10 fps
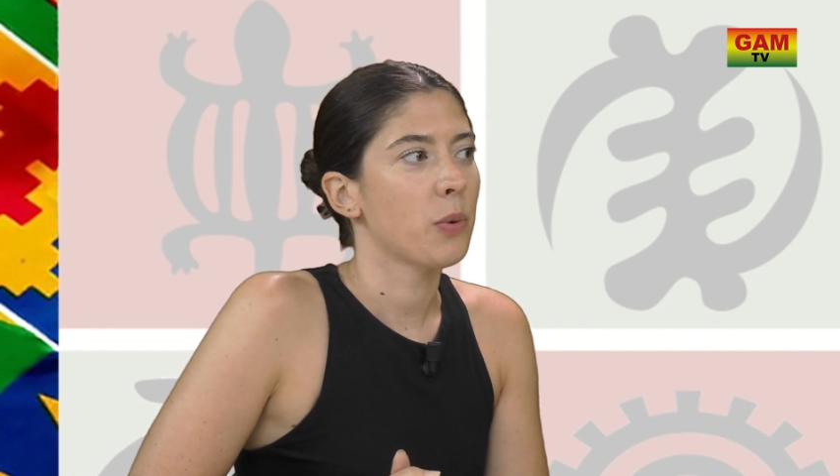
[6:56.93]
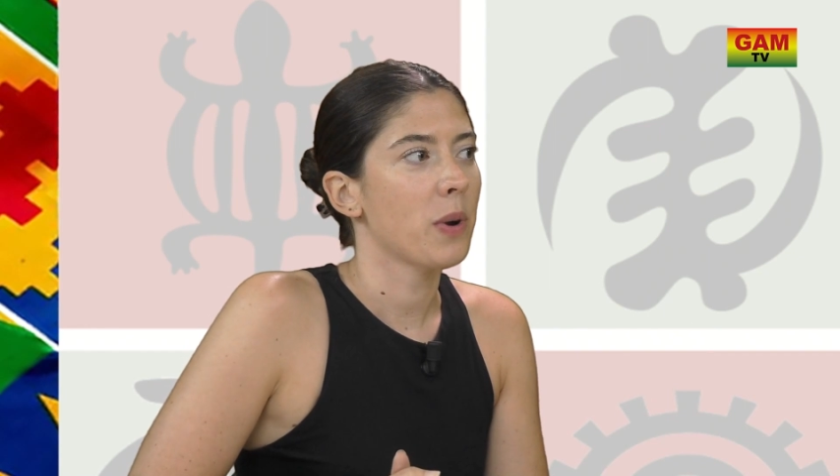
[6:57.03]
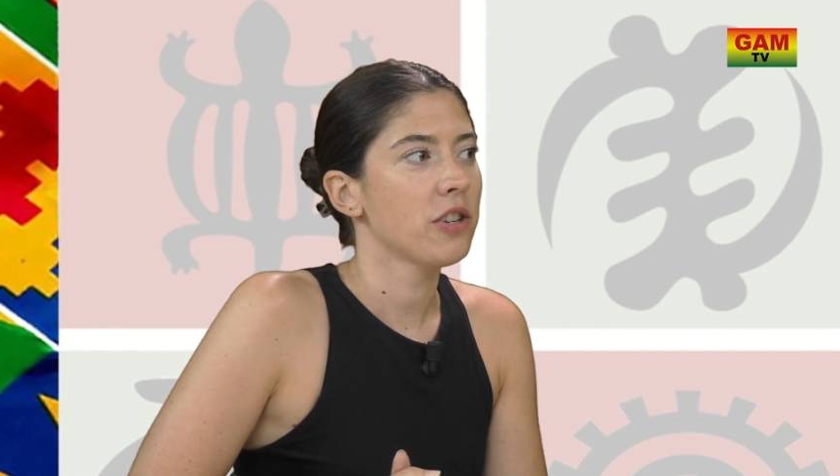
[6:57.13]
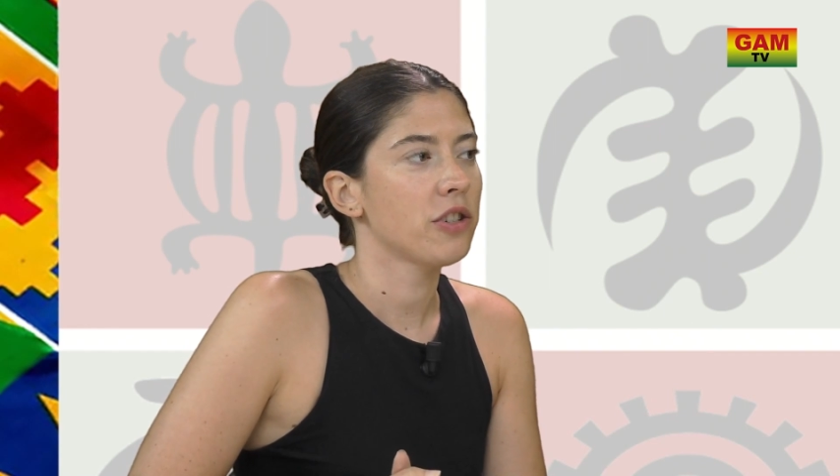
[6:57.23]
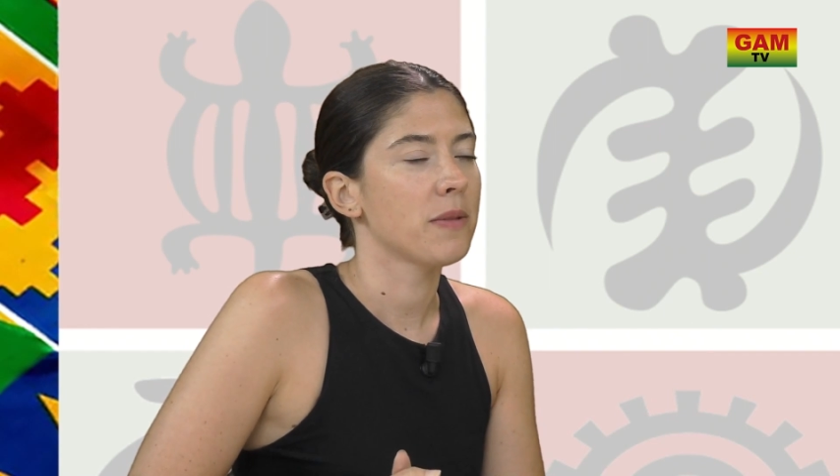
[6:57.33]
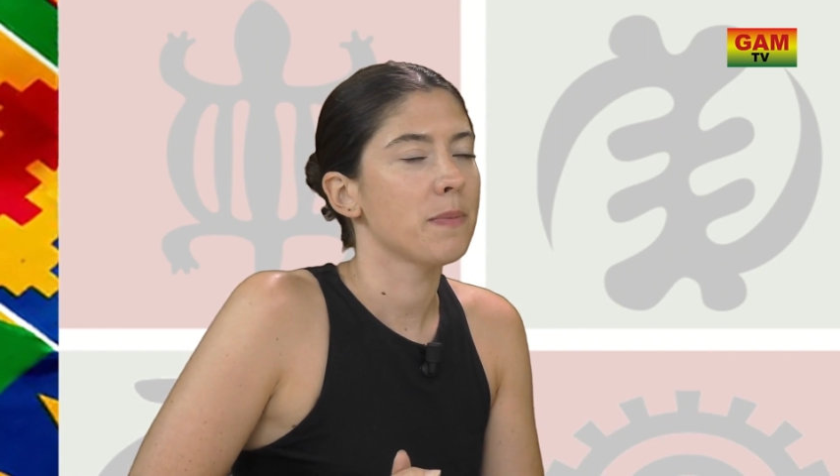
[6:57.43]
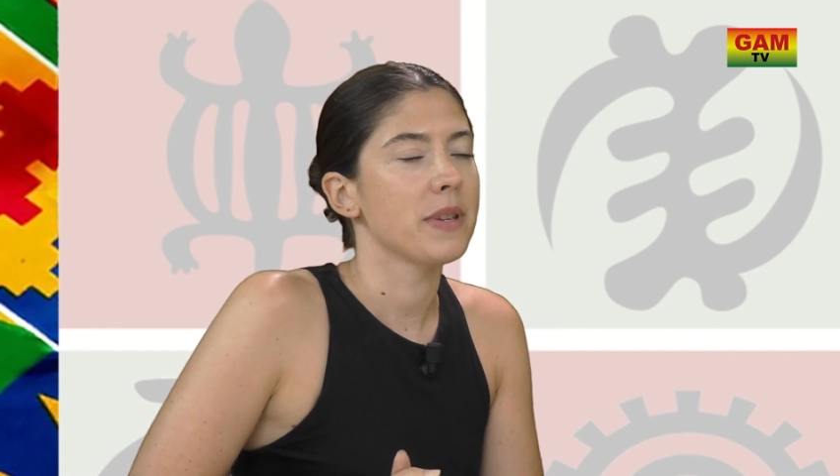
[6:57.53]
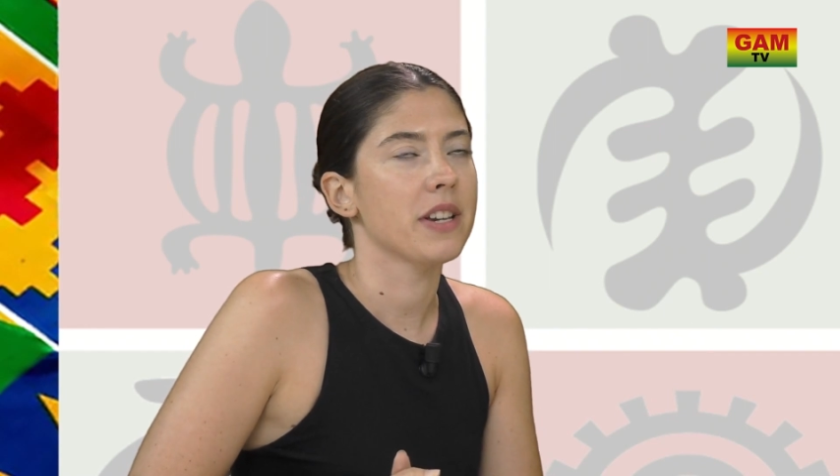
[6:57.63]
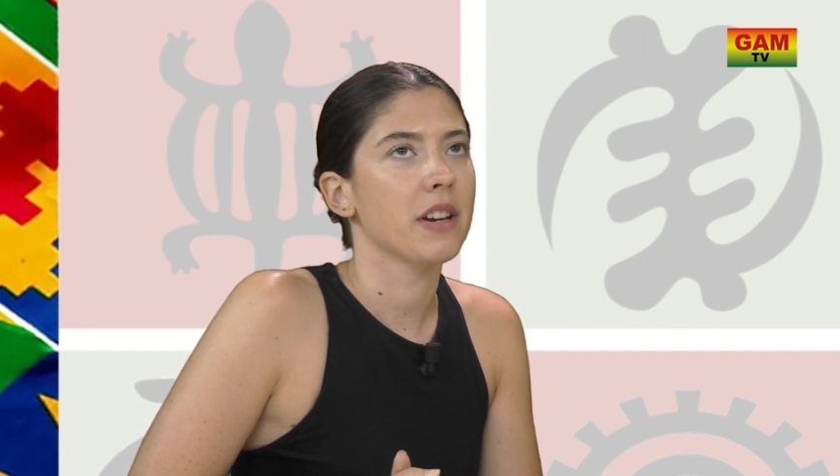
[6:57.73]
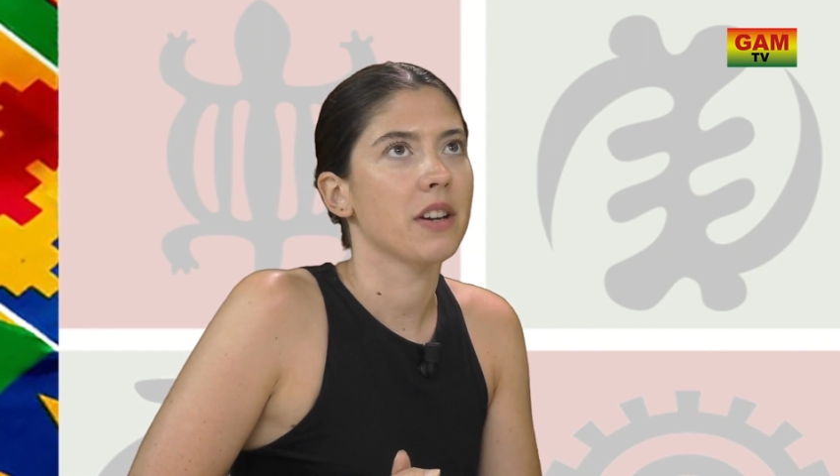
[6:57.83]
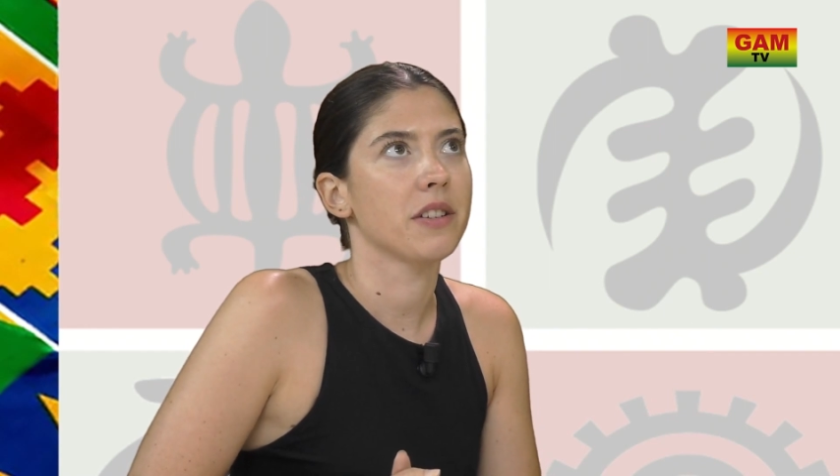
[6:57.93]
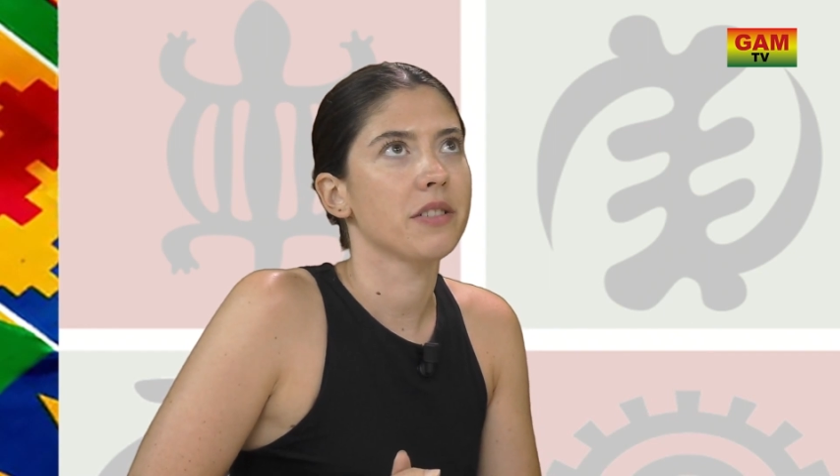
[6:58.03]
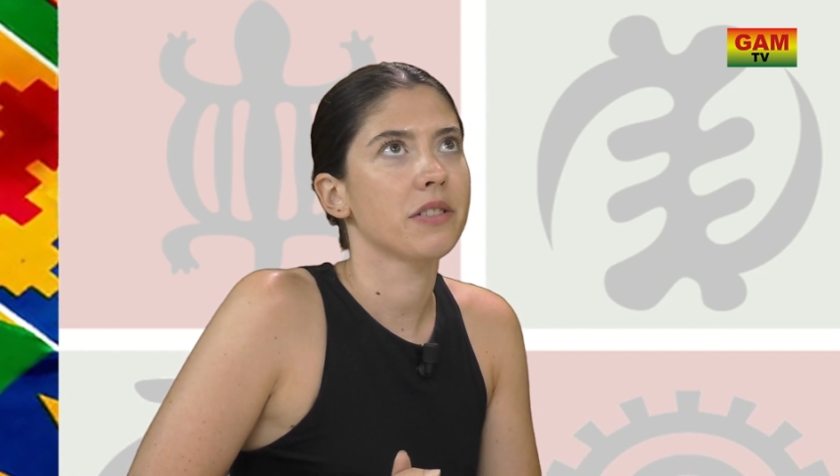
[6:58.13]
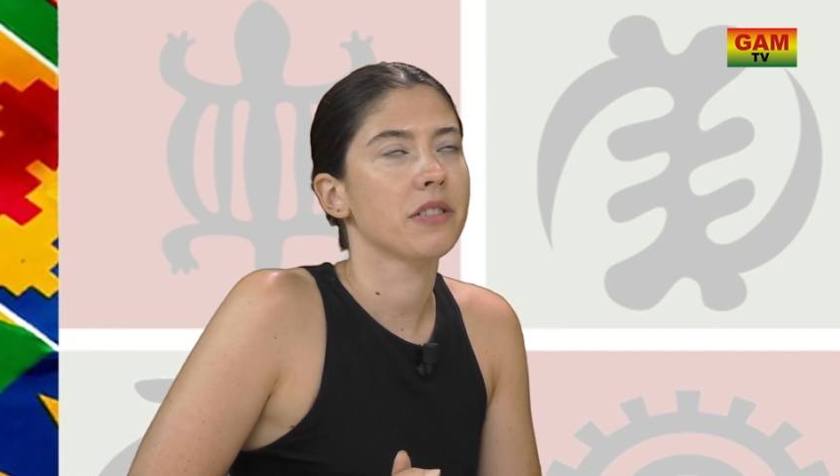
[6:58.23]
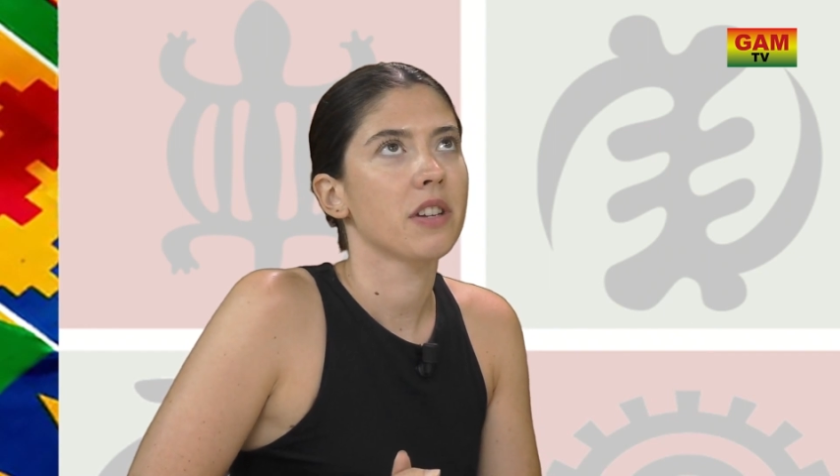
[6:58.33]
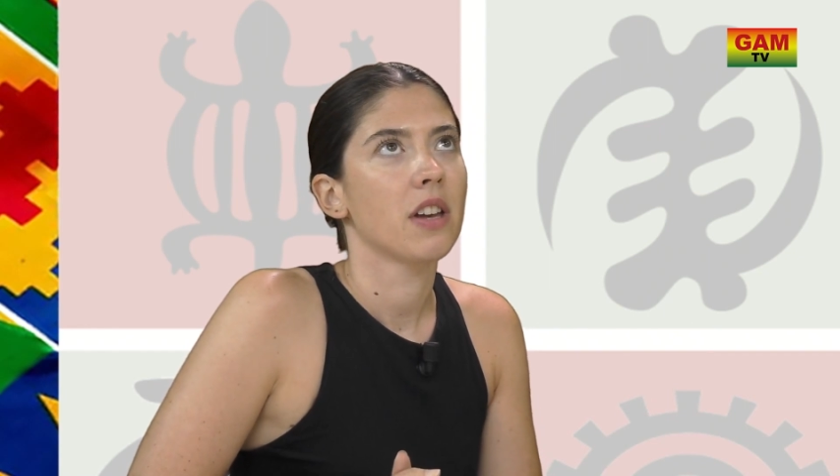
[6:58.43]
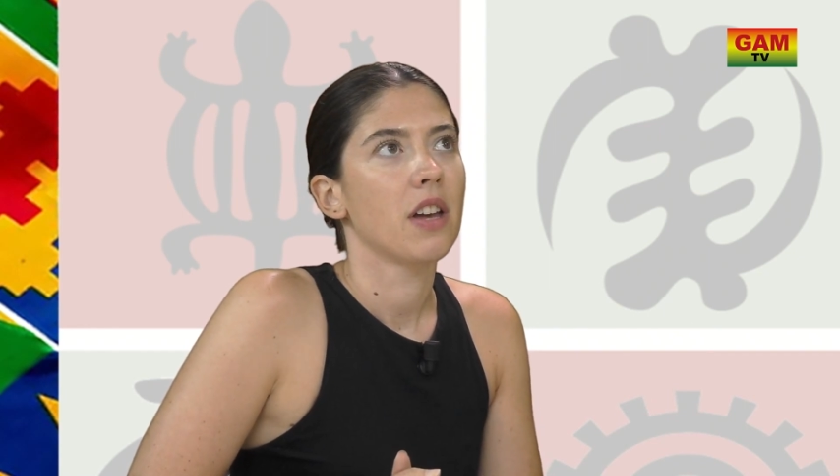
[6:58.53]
question, because